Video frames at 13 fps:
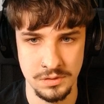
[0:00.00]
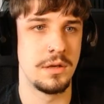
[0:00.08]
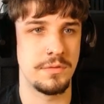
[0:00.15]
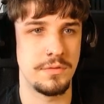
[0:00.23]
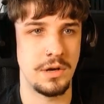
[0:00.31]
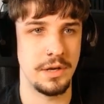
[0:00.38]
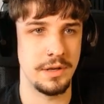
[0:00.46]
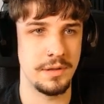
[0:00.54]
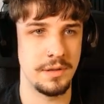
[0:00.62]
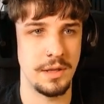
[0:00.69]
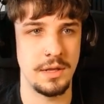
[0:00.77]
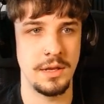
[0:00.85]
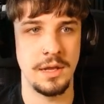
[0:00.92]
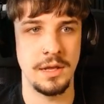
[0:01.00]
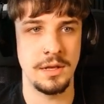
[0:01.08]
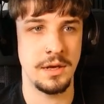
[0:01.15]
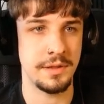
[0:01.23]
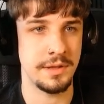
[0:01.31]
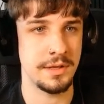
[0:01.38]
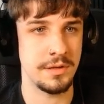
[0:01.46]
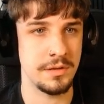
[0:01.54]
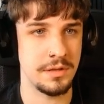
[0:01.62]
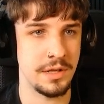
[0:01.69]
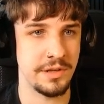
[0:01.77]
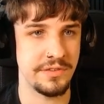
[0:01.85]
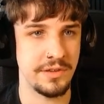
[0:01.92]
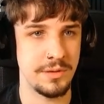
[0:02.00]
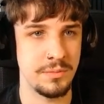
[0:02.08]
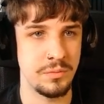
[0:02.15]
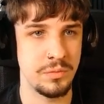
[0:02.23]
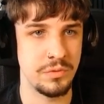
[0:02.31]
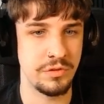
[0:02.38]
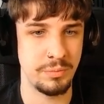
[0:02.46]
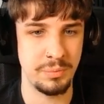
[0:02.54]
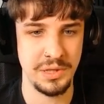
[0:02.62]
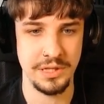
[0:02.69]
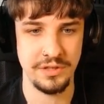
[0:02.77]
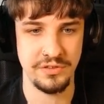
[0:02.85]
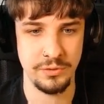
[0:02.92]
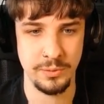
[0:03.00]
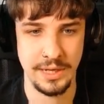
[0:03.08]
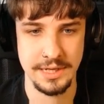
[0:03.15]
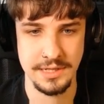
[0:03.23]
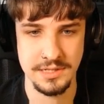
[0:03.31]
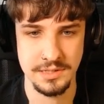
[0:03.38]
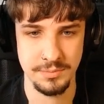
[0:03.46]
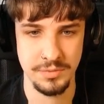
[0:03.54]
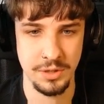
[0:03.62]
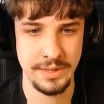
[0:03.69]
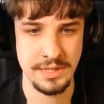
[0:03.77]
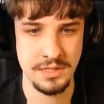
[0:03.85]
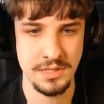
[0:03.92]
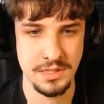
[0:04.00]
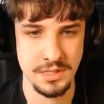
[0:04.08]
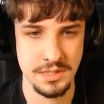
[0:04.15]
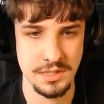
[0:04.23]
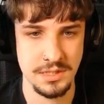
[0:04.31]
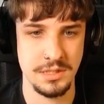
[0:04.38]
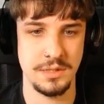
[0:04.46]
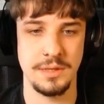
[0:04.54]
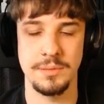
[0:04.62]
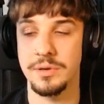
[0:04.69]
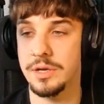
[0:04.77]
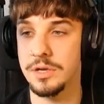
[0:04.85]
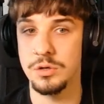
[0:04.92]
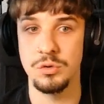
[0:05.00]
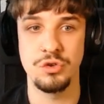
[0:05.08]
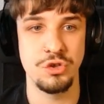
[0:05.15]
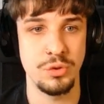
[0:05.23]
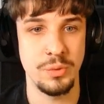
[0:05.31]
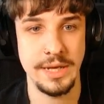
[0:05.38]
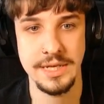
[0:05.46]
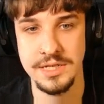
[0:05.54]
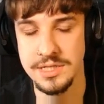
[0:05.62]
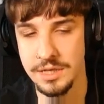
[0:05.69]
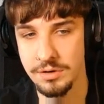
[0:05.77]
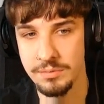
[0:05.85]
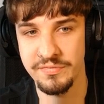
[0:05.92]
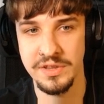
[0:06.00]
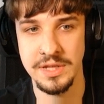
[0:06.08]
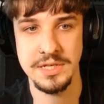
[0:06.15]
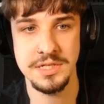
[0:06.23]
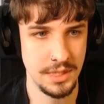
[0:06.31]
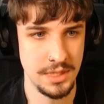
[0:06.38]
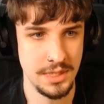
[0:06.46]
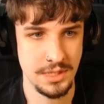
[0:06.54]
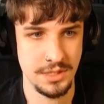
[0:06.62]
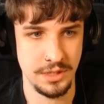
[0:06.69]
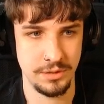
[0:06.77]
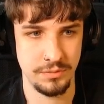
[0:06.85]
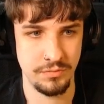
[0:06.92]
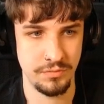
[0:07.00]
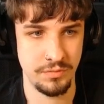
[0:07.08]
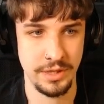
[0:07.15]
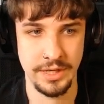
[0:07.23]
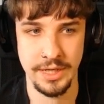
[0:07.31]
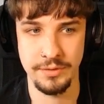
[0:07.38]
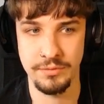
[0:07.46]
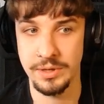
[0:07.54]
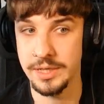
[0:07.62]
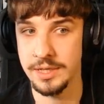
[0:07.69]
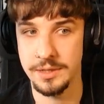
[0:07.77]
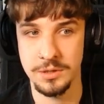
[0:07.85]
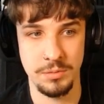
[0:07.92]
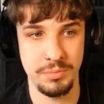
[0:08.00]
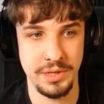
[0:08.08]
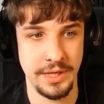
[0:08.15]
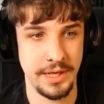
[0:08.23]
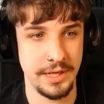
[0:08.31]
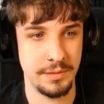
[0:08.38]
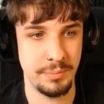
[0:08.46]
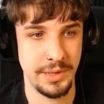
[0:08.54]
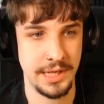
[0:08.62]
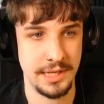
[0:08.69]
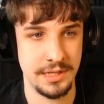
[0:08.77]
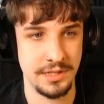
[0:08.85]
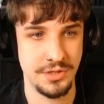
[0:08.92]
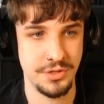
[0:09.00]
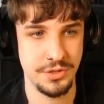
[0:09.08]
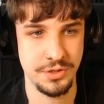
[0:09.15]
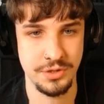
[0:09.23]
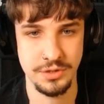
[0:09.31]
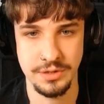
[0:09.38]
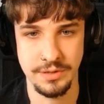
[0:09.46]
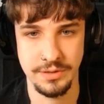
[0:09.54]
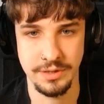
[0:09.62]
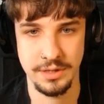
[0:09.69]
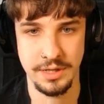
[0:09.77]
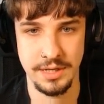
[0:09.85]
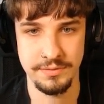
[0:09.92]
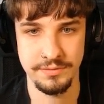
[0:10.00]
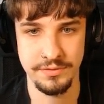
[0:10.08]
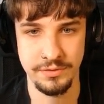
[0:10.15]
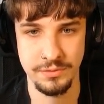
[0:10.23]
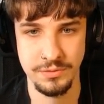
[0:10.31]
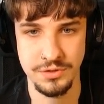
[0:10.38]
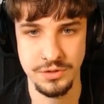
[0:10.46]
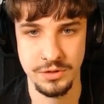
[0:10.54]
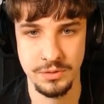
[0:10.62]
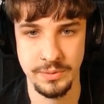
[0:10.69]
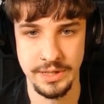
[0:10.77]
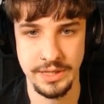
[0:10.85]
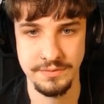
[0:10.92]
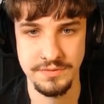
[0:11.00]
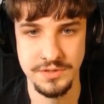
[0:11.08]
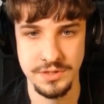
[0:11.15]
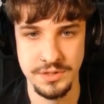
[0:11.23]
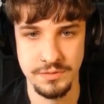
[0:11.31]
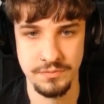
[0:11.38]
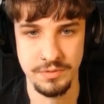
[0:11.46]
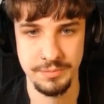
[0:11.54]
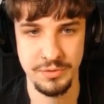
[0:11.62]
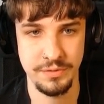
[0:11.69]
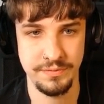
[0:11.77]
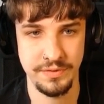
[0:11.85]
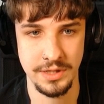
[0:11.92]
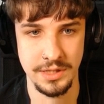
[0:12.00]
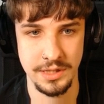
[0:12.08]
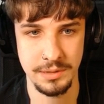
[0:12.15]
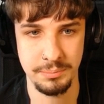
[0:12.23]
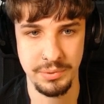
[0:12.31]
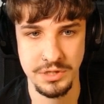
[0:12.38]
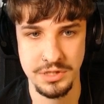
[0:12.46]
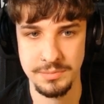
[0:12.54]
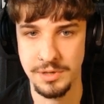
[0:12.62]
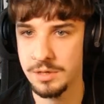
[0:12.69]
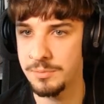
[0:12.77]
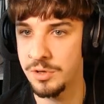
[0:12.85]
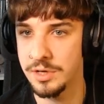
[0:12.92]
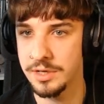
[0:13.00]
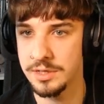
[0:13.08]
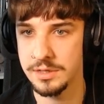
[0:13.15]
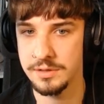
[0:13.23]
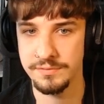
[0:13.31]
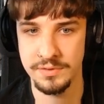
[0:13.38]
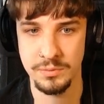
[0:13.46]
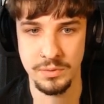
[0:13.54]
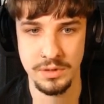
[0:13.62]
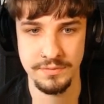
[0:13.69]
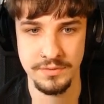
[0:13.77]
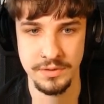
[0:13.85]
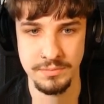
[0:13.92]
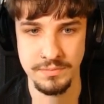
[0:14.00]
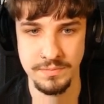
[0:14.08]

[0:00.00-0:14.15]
Right, and then I think next thing would be to add in some low end. So I'm going to go to a serum for this. So really, really complicated patch. we're going to have 2 saw waves, remove the bottom harmonic for one of them,